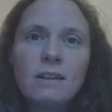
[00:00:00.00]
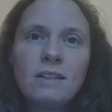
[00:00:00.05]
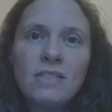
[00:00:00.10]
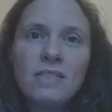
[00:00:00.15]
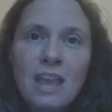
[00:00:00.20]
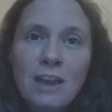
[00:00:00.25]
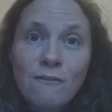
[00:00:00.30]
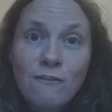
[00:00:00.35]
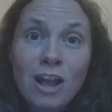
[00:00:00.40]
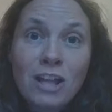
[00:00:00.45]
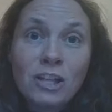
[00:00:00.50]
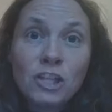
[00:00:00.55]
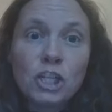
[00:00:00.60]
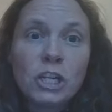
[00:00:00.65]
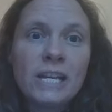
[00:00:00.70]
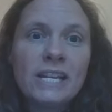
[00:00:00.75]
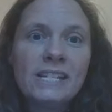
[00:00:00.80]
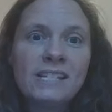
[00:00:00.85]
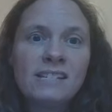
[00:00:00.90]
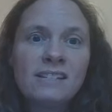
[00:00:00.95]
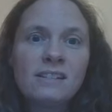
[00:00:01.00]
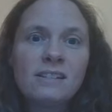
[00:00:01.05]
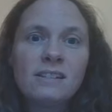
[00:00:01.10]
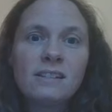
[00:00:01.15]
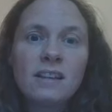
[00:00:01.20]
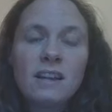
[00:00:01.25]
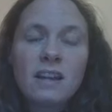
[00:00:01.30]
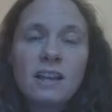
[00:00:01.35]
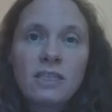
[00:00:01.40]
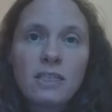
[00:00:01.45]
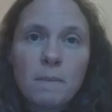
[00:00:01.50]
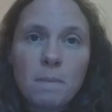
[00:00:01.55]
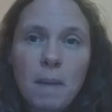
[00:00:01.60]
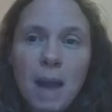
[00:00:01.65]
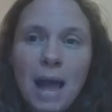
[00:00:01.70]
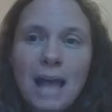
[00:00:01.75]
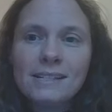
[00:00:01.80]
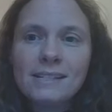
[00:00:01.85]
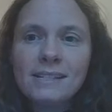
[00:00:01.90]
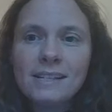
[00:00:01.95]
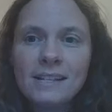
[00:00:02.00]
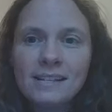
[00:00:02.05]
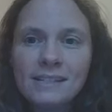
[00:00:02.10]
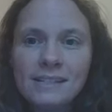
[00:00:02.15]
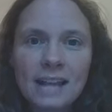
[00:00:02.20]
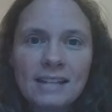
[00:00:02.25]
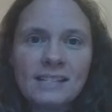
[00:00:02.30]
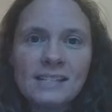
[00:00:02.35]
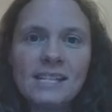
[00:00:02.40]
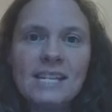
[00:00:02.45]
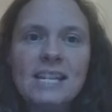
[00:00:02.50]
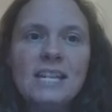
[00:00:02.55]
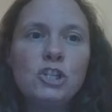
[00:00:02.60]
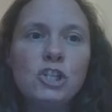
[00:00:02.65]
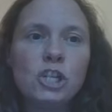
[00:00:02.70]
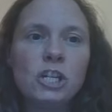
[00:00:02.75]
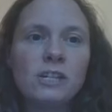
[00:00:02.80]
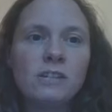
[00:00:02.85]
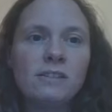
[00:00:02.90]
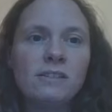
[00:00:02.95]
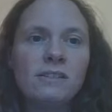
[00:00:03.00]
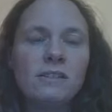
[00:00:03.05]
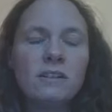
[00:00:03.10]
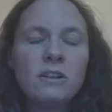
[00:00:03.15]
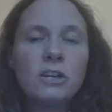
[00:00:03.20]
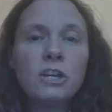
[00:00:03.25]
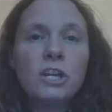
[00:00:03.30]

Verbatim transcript: the evangelists, the pastors and teachers